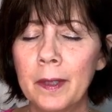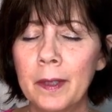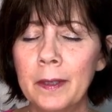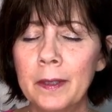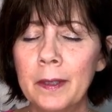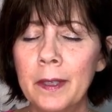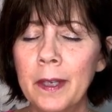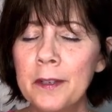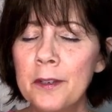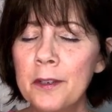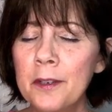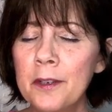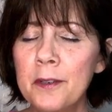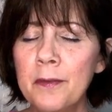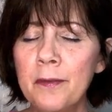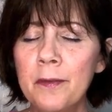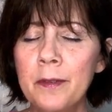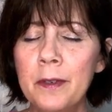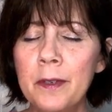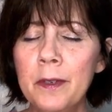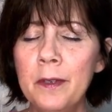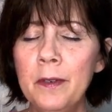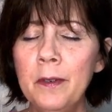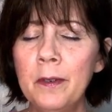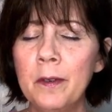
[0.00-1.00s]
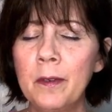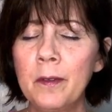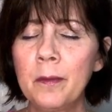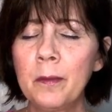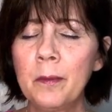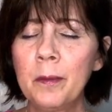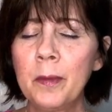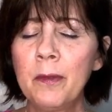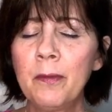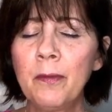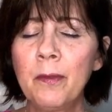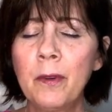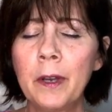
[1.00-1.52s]
Not just for you,
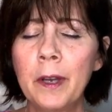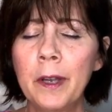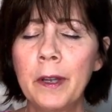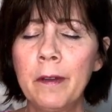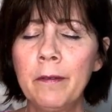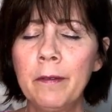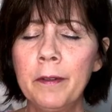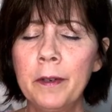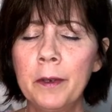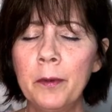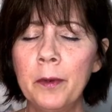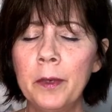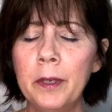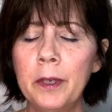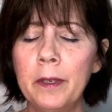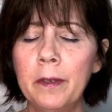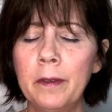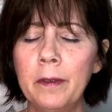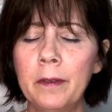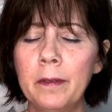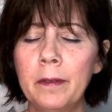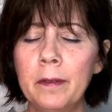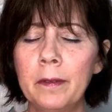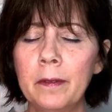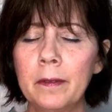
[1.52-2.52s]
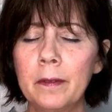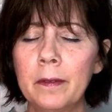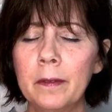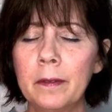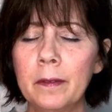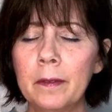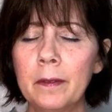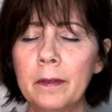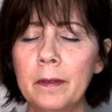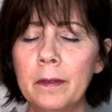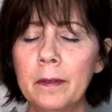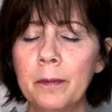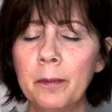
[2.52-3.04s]
but for everyone,
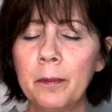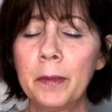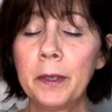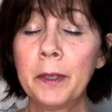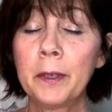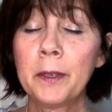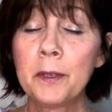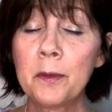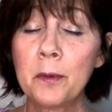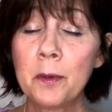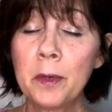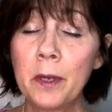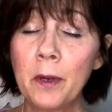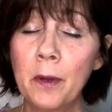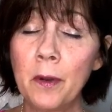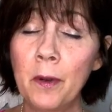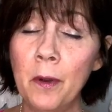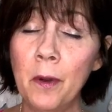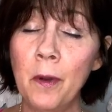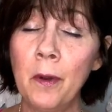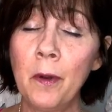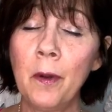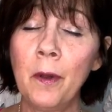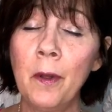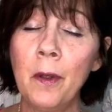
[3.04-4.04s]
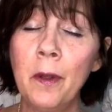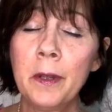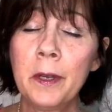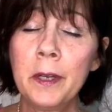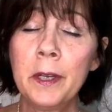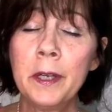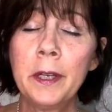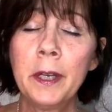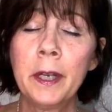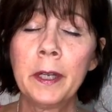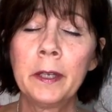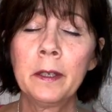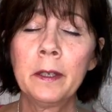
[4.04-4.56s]
because we are all
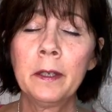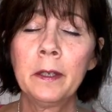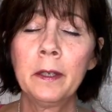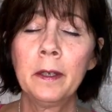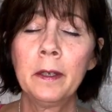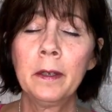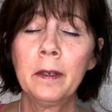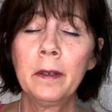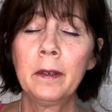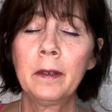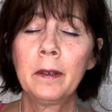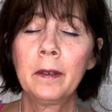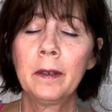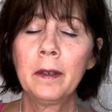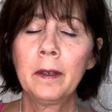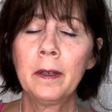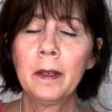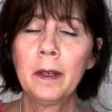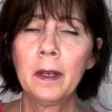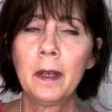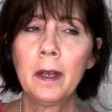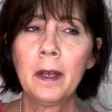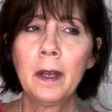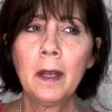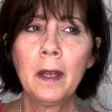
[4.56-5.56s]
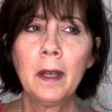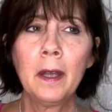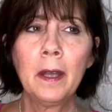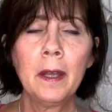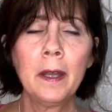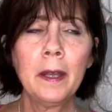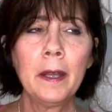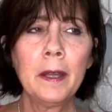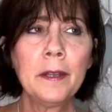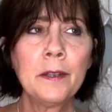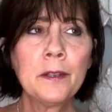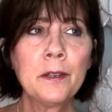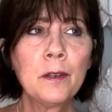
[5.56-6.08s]
connected.
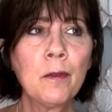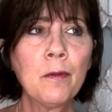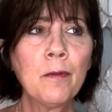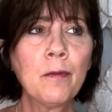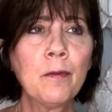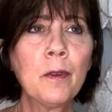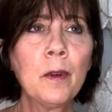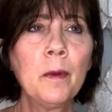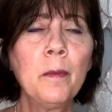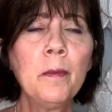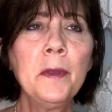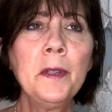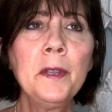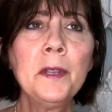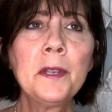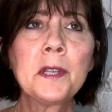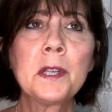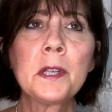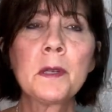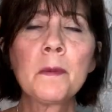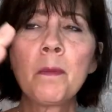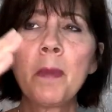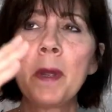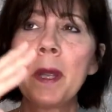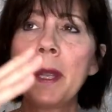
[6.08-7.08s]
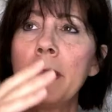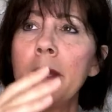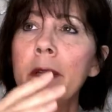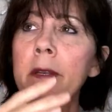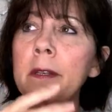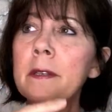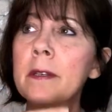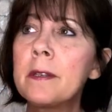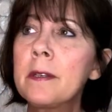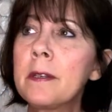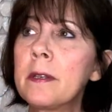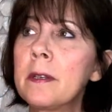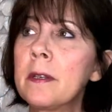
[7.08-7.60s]
And so from this
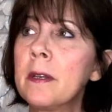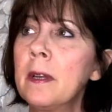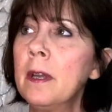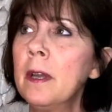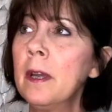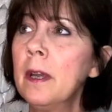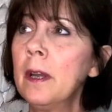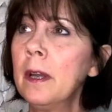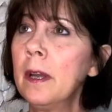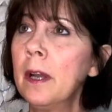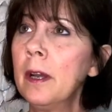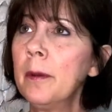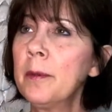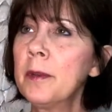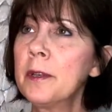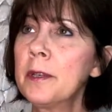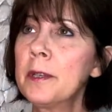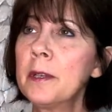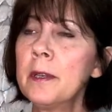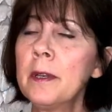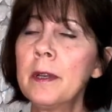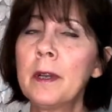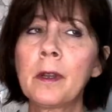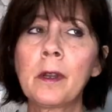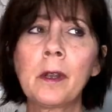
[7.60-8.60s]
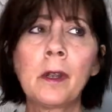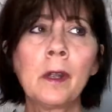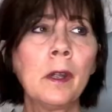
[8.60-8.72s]
space, I'm just going to